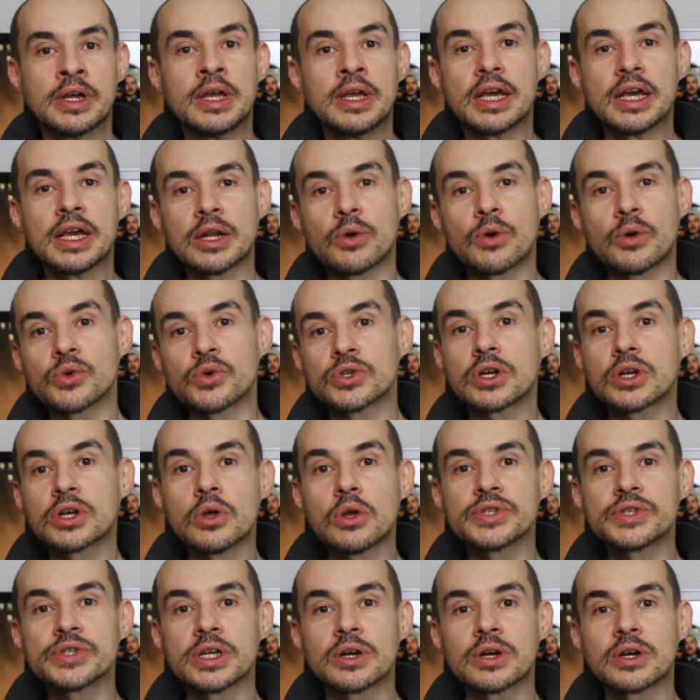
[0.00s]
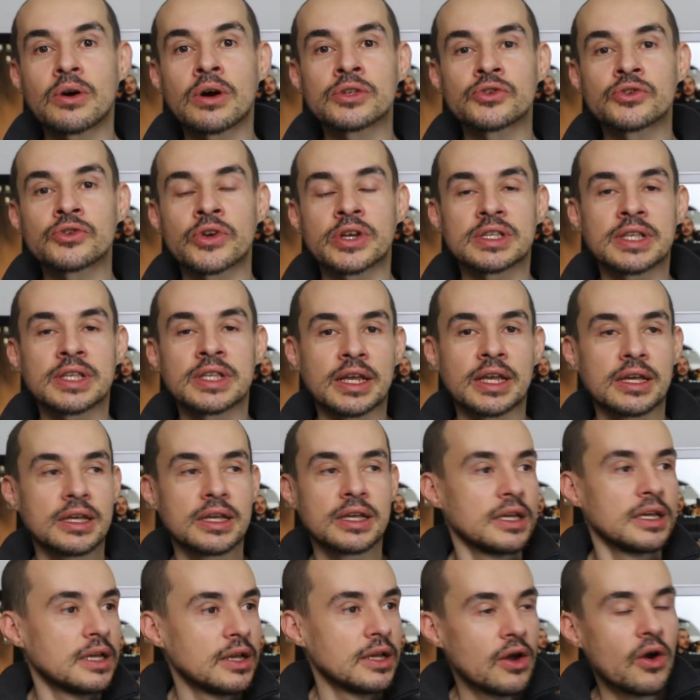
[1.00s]
and I was closing contracts like
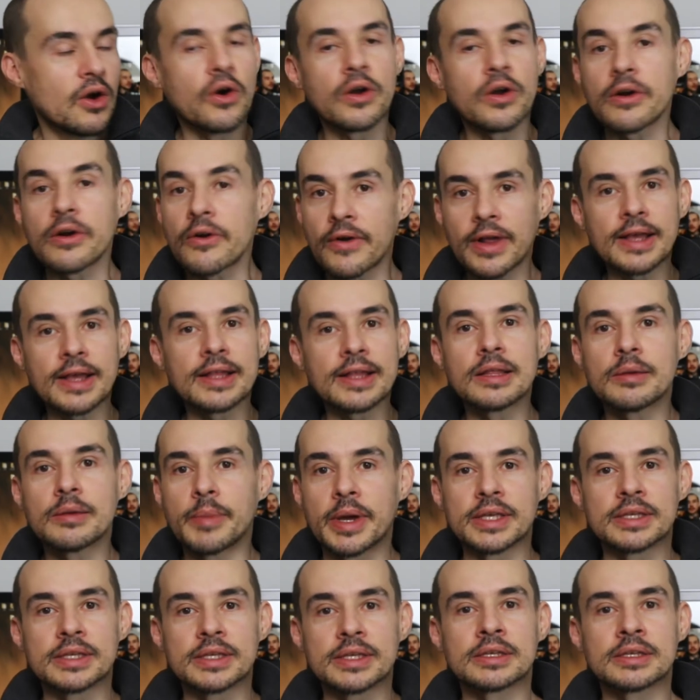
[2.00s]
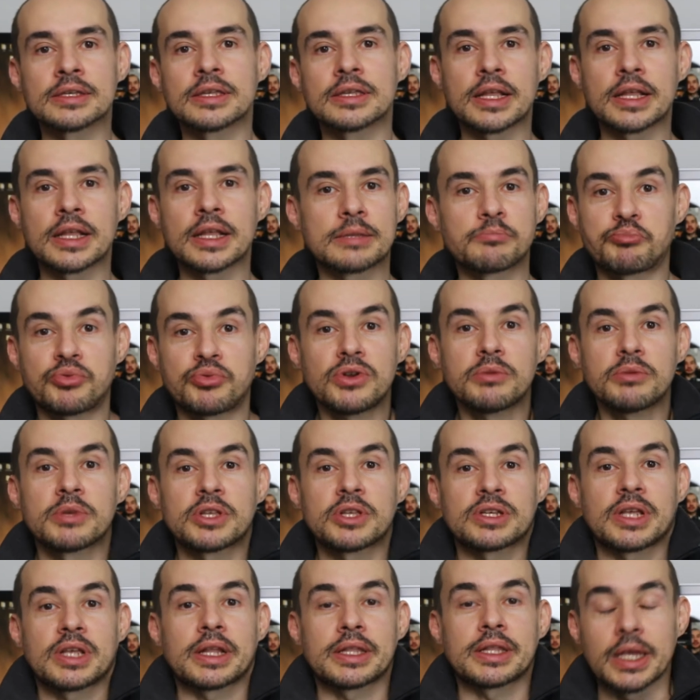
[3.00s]
on a regular basis, like pretty much
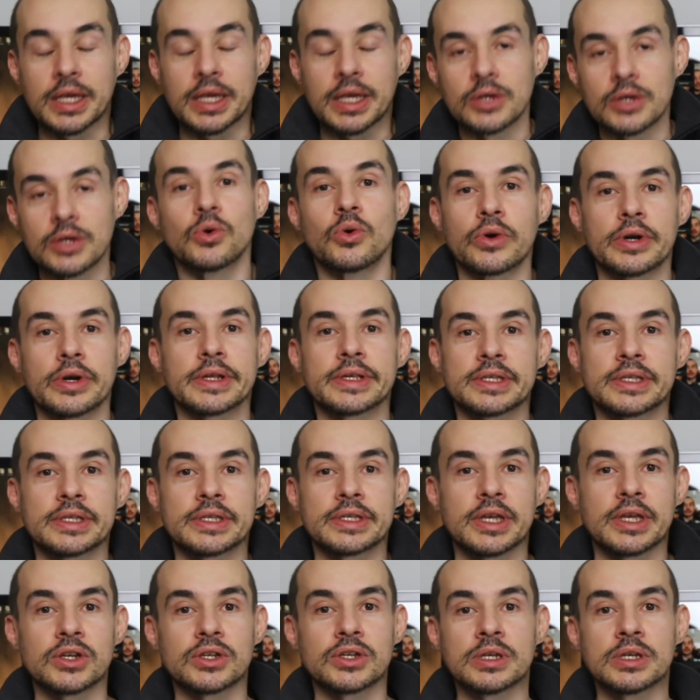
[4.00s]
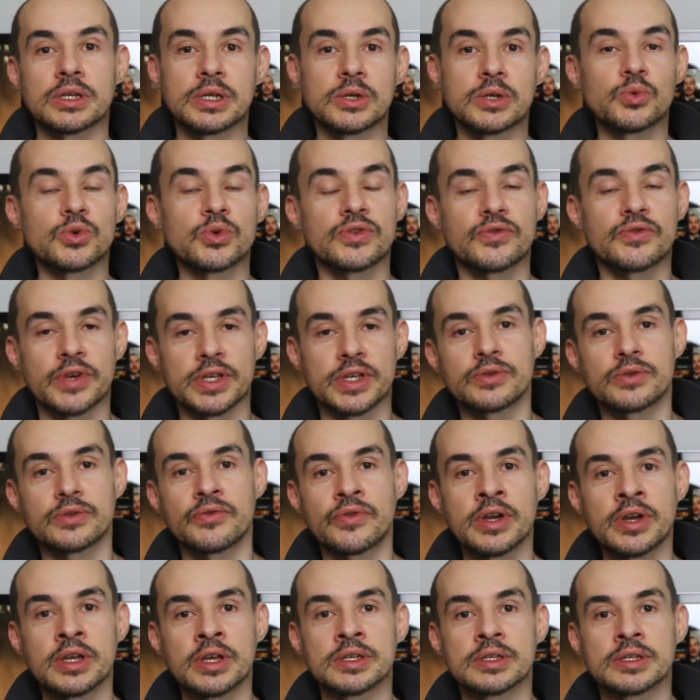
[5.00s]
like taking orders essentially, and it was
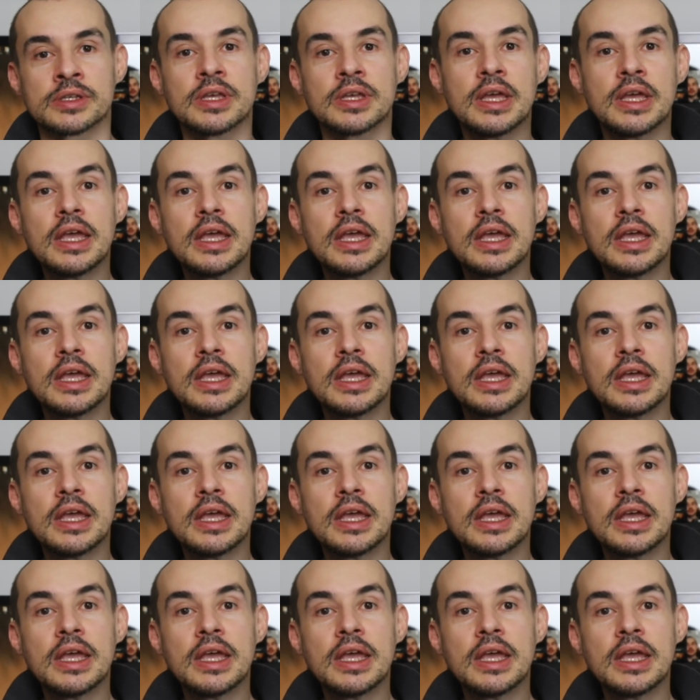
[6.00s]
face-to-face.